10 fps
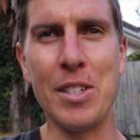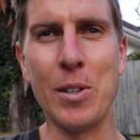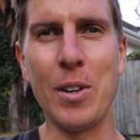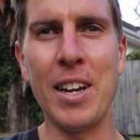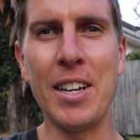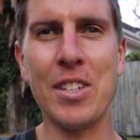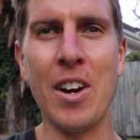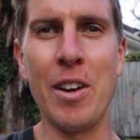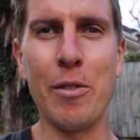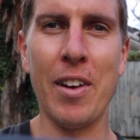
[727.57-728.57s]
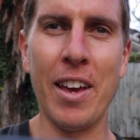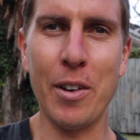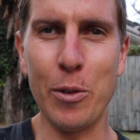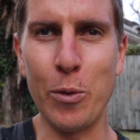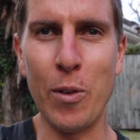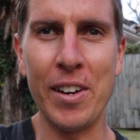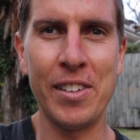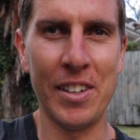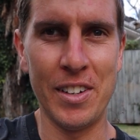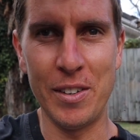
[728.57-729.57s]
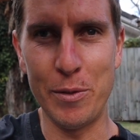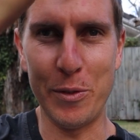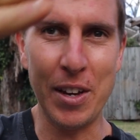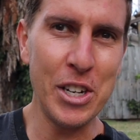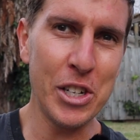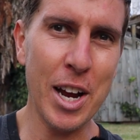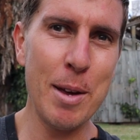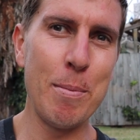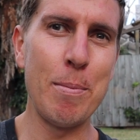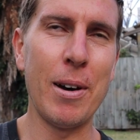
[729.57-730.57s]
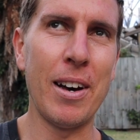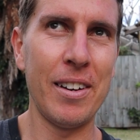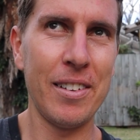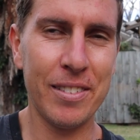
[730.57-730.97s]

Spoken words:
So less kind of like rutted V shape, but